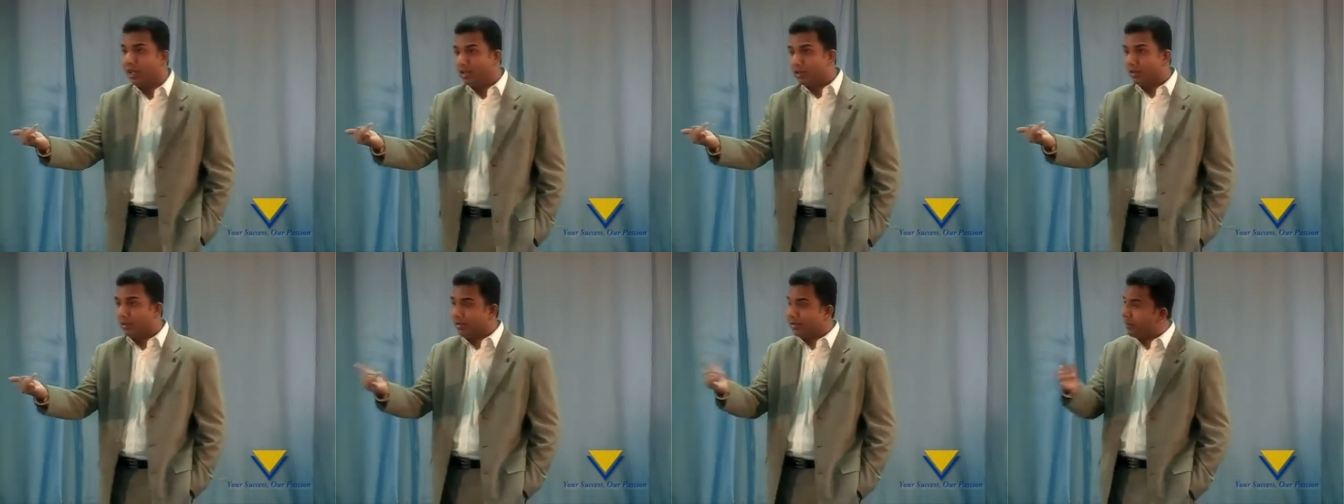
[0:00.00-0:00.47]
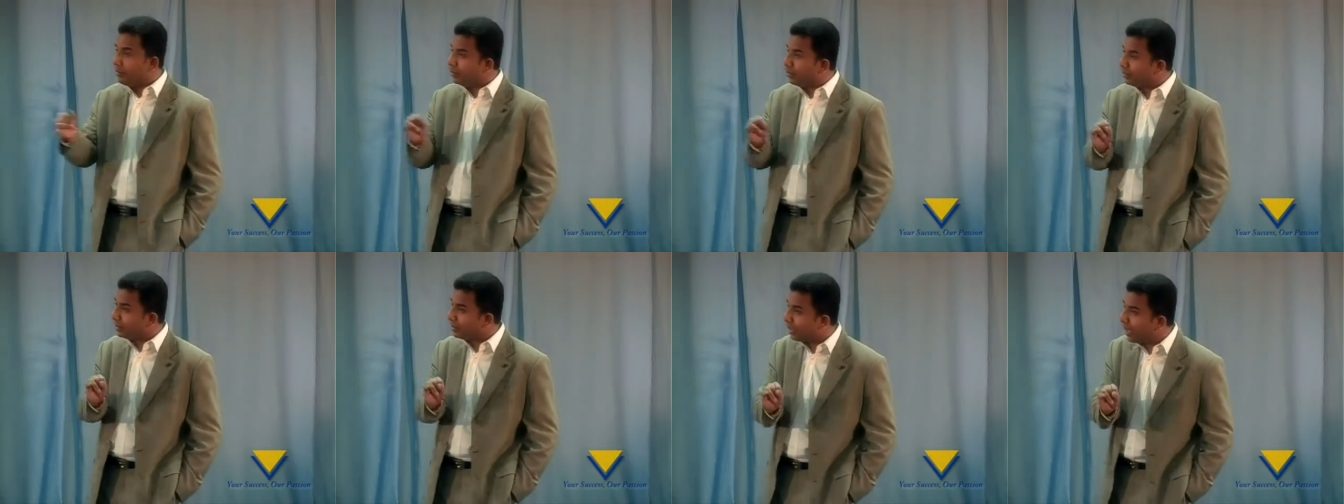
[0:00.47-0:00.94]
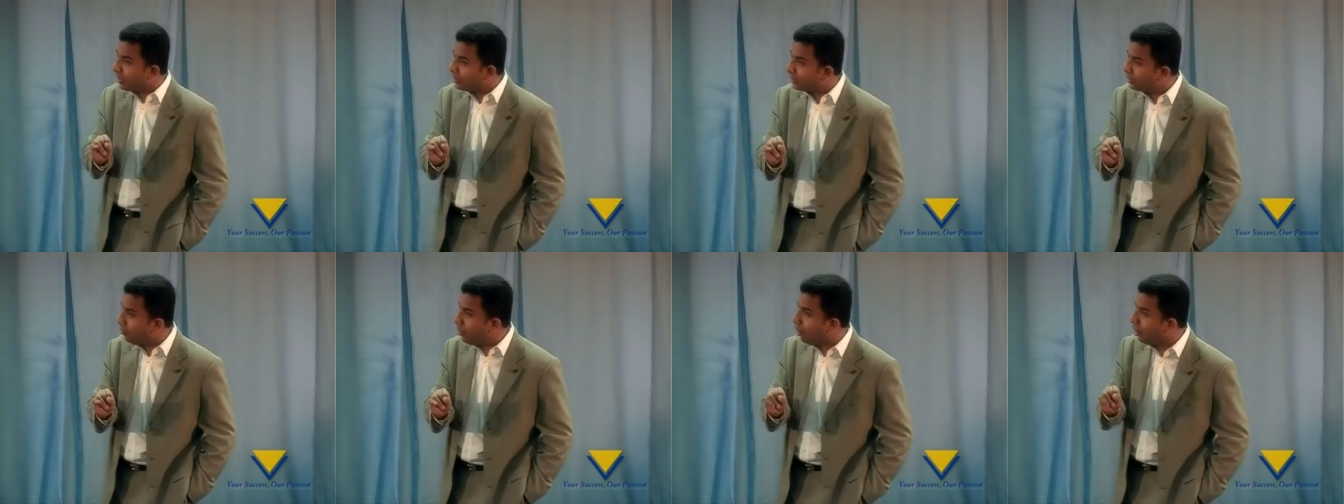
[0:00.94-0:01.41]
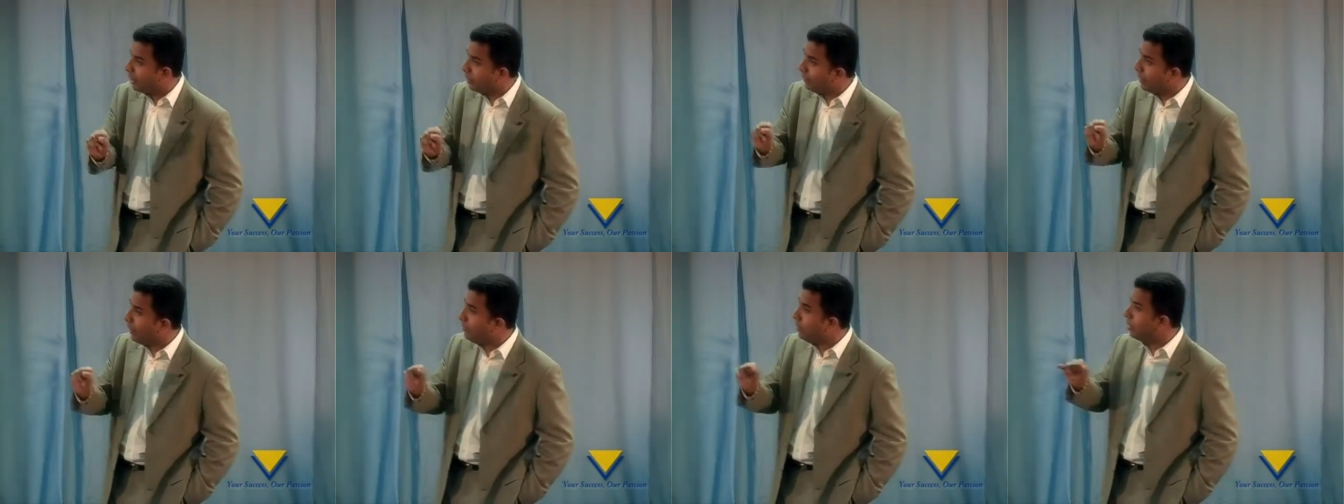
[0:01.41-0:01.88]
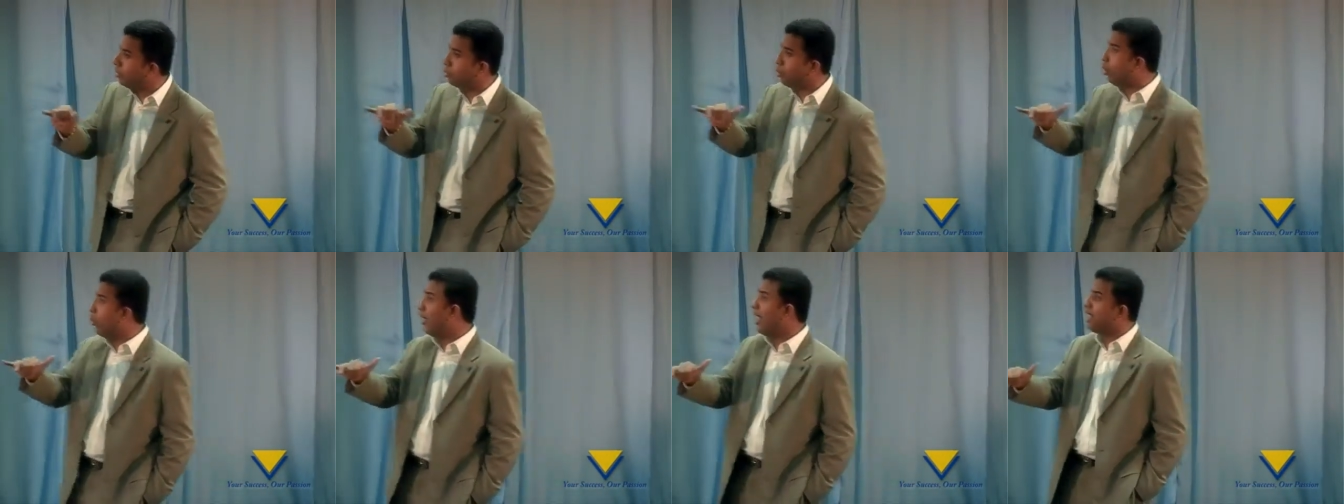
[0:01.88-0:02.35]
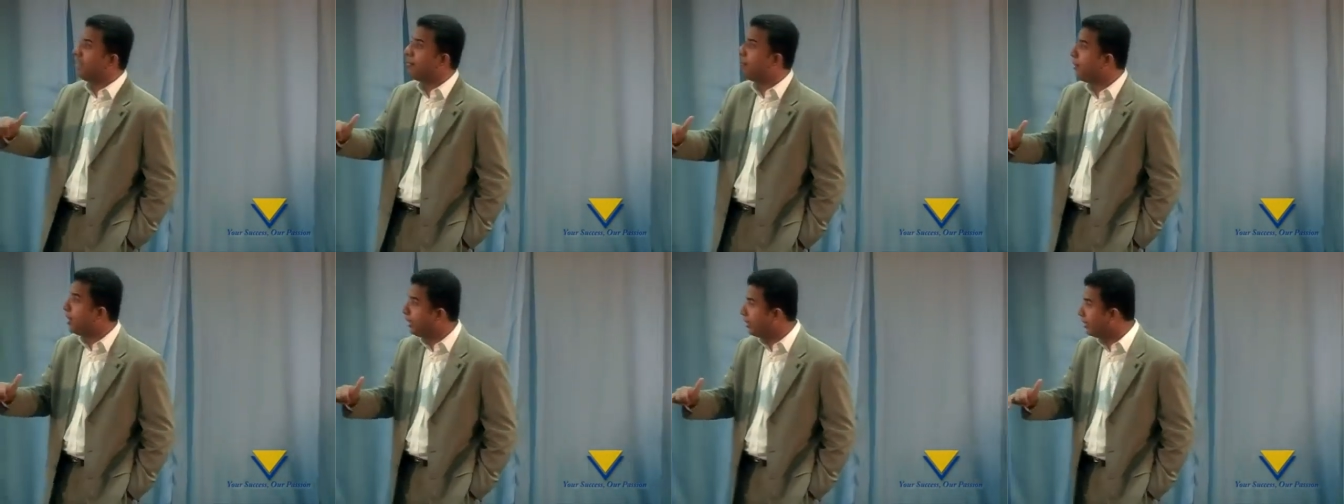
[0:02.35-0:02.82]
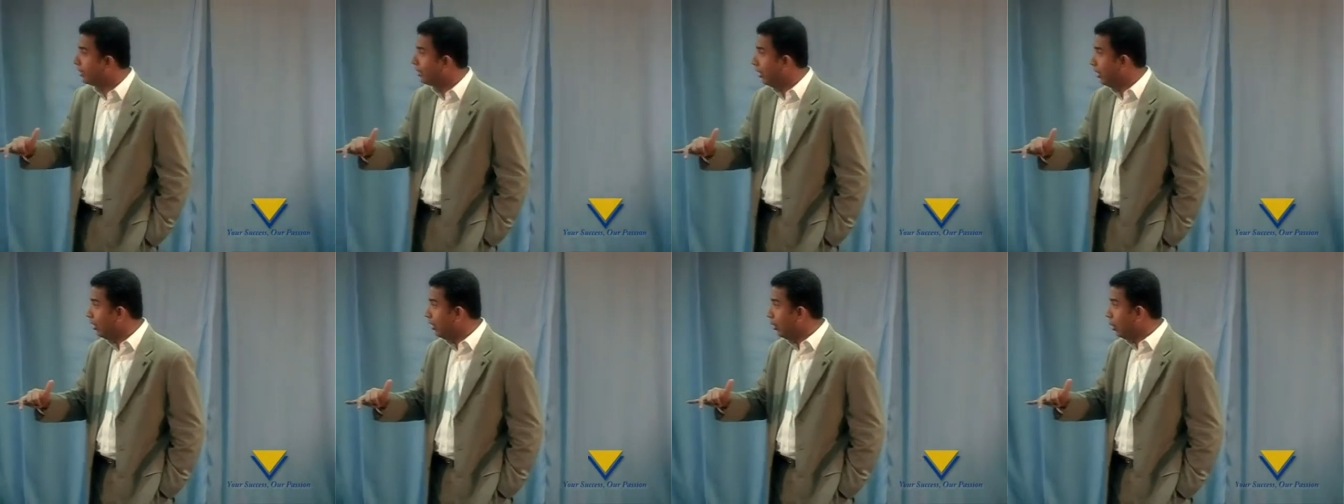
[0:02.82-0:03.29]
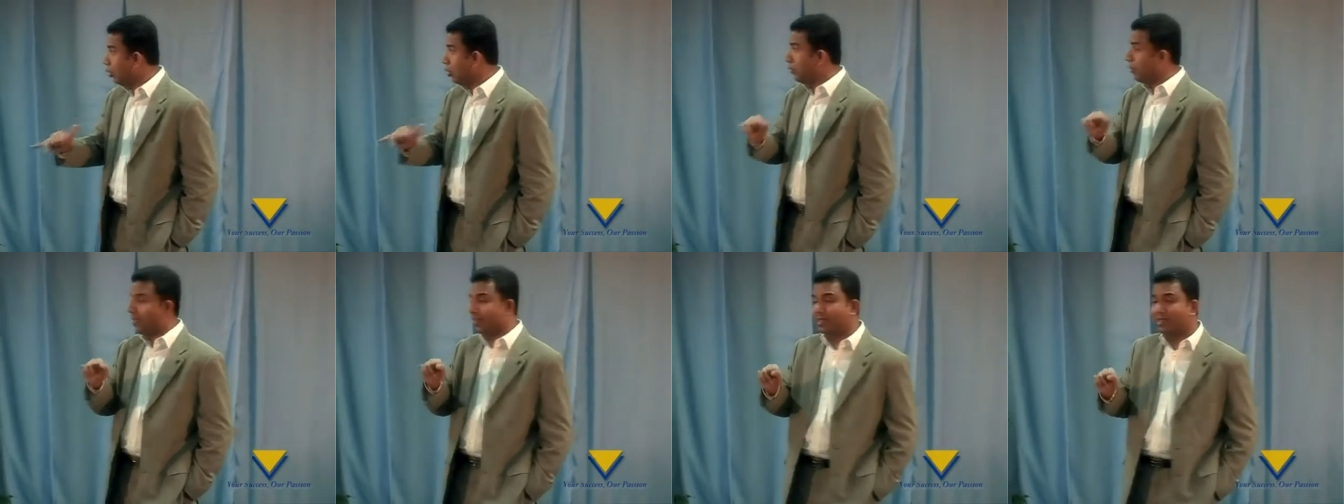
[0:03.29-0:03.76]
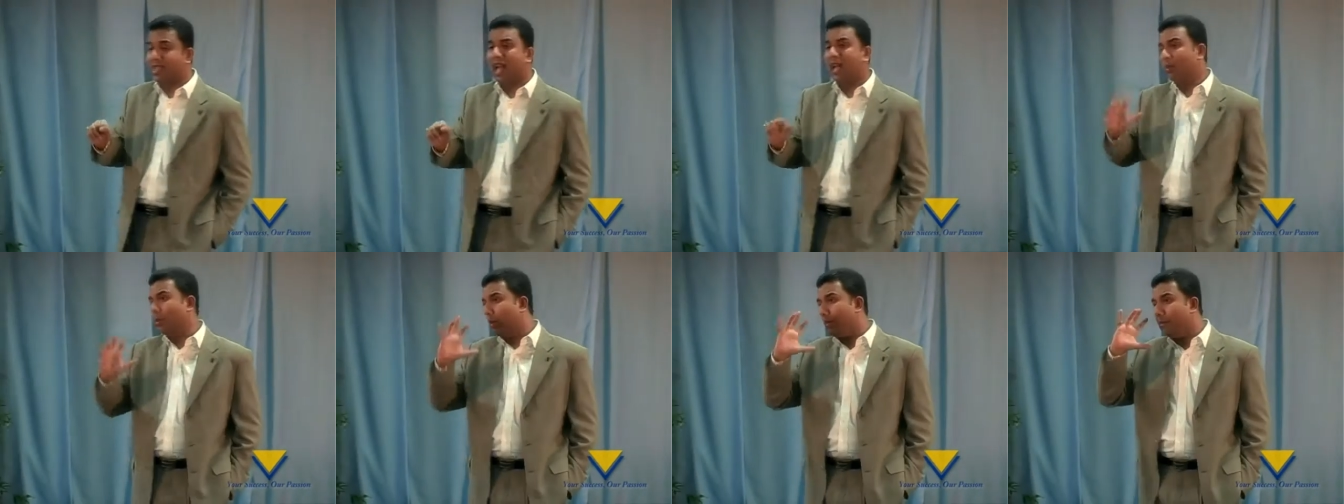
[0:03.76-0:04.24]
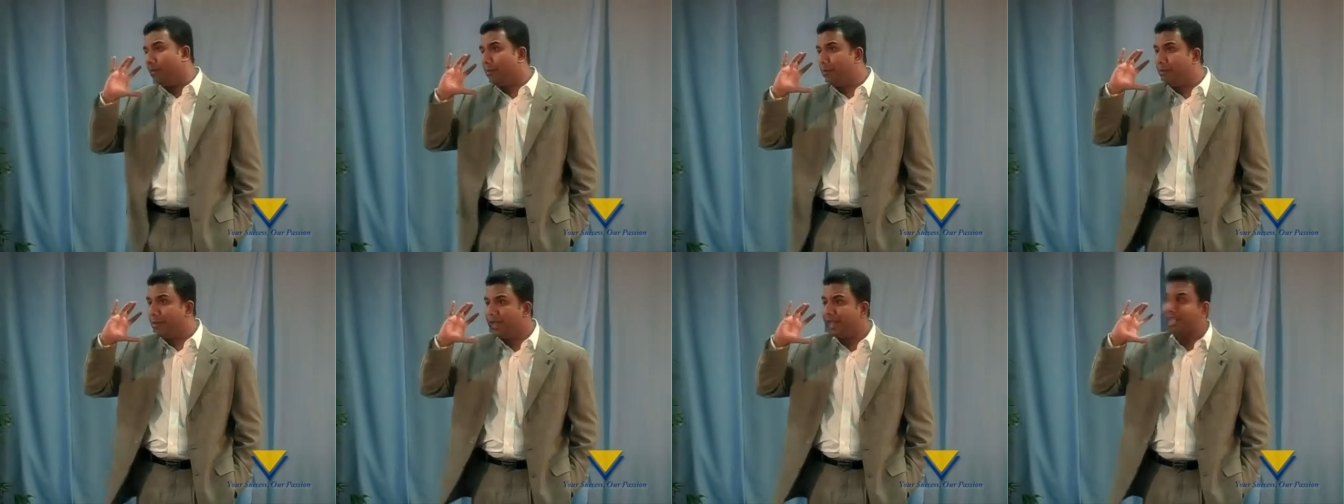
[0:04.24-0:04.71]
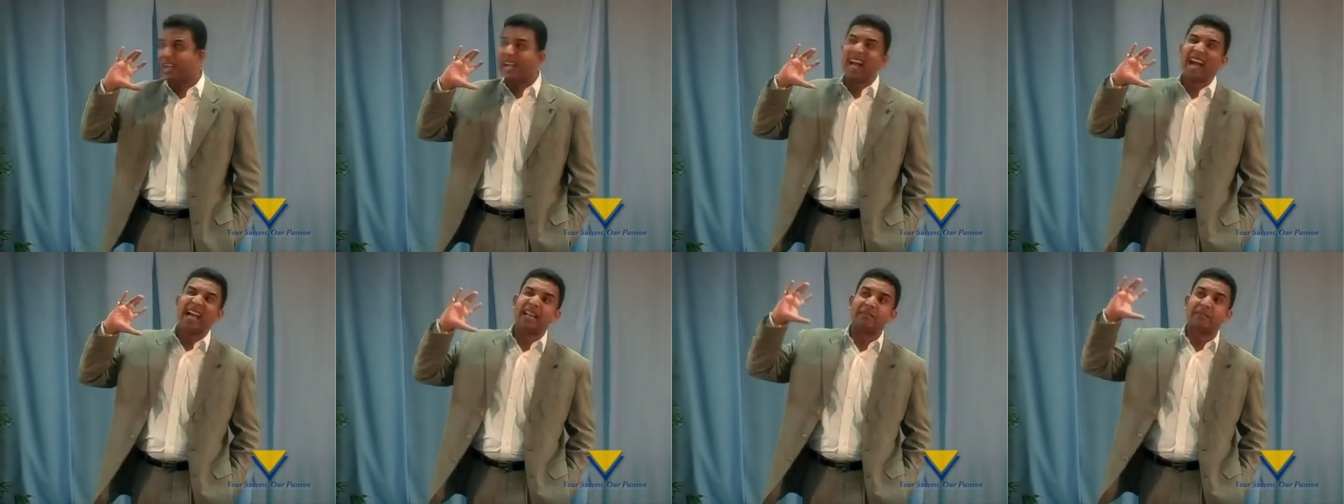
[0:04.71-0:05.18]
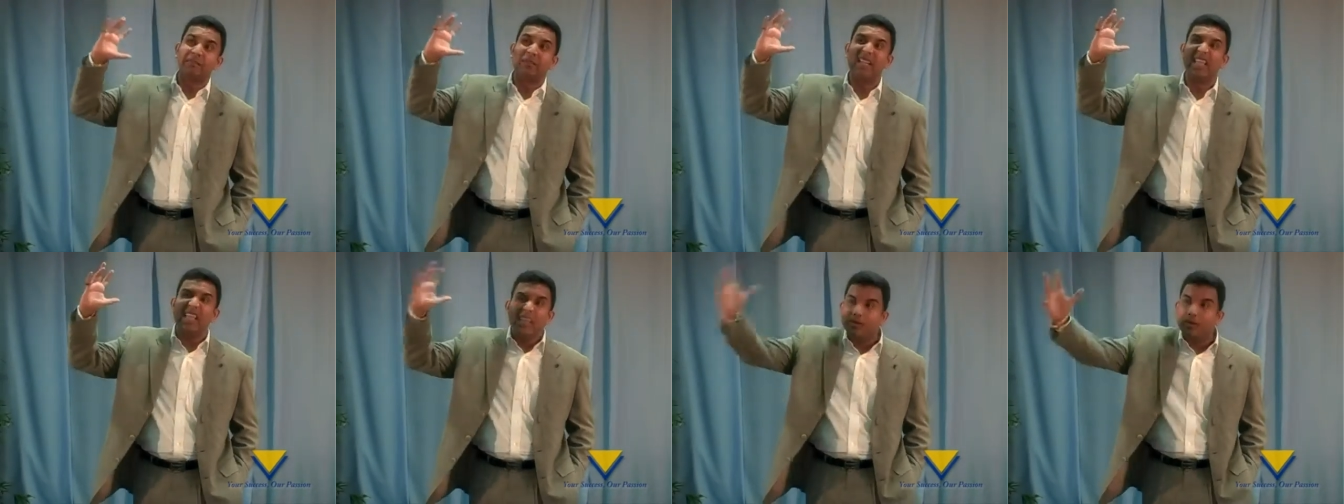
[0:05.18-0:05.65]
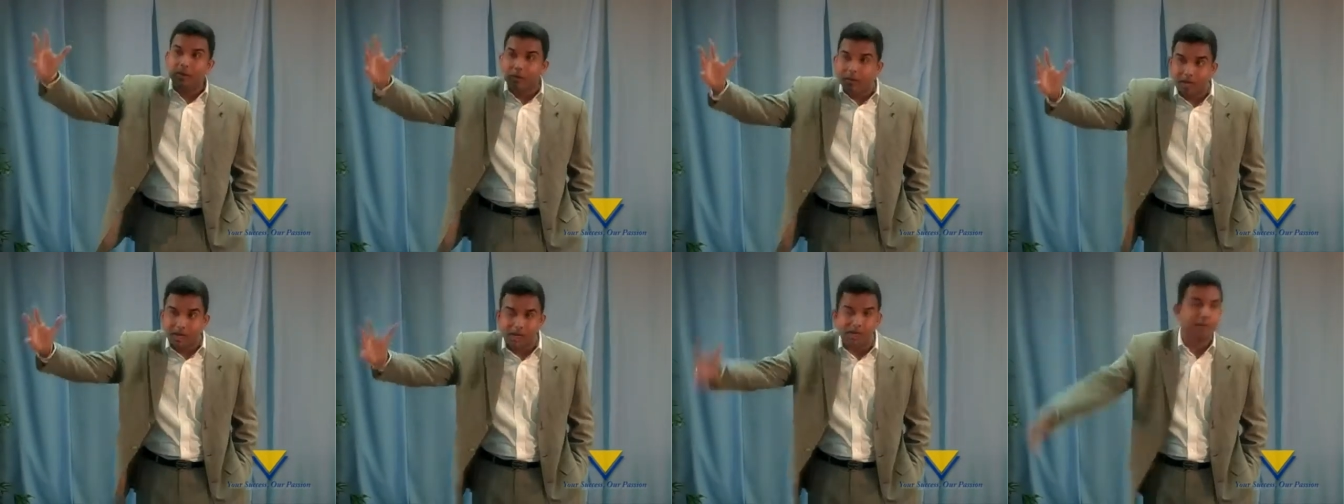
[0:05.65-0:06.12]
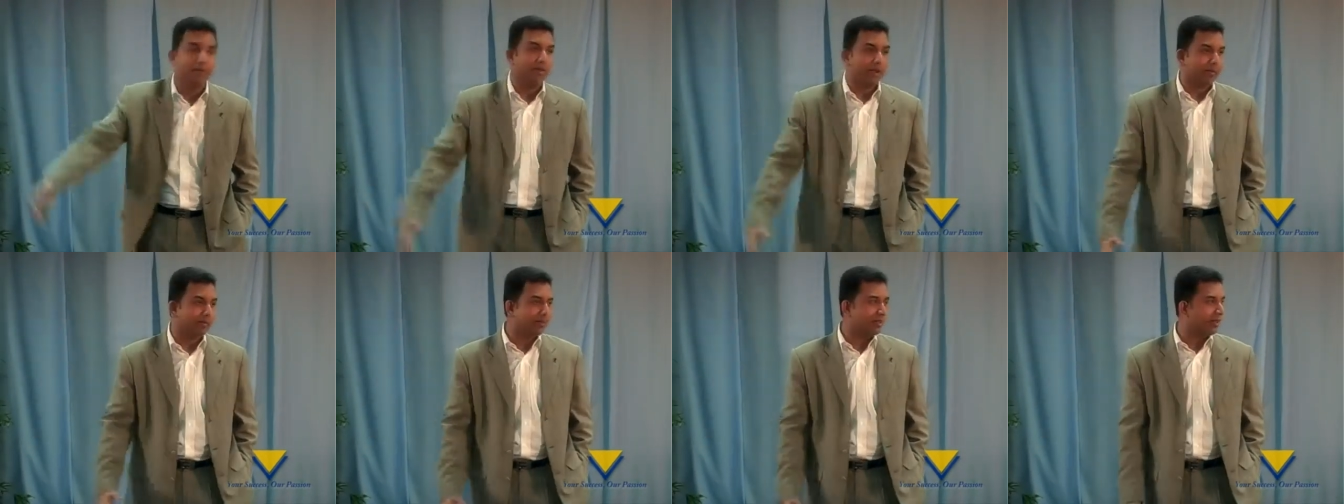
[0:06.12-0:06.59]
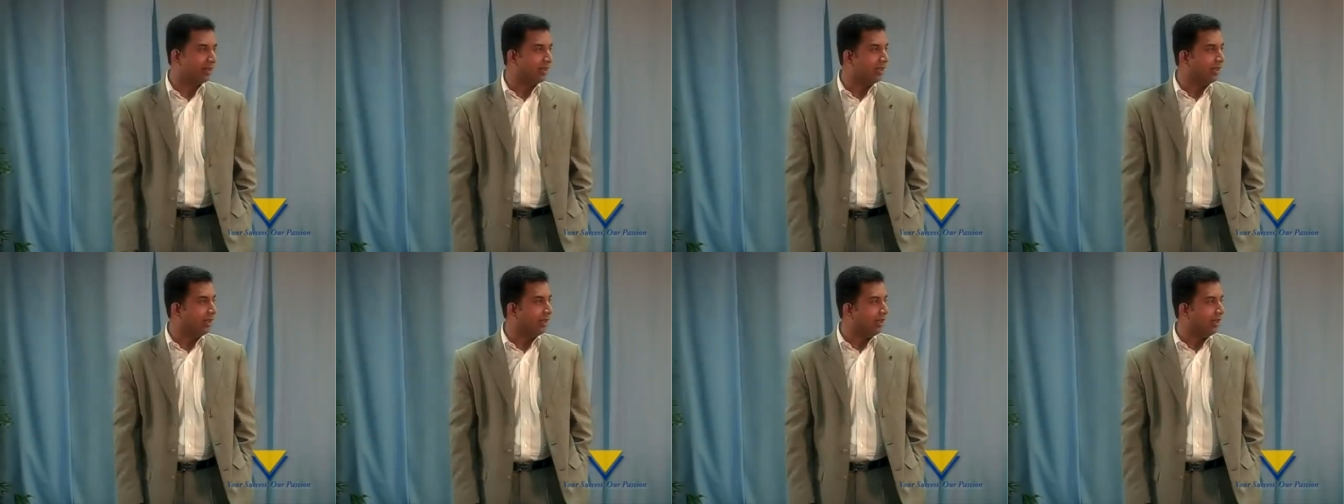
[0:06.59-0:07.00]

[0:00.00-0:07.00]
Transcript: Your dreams will start small and maybe grow very big. Or you may start with big, unbelievable dreams.